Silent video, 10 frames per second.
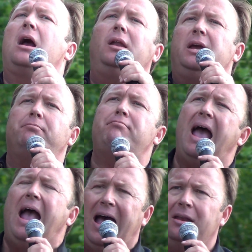ugly and
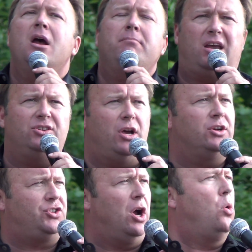bad because
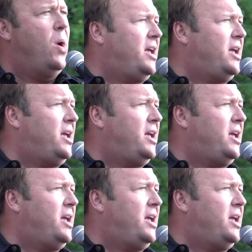they're so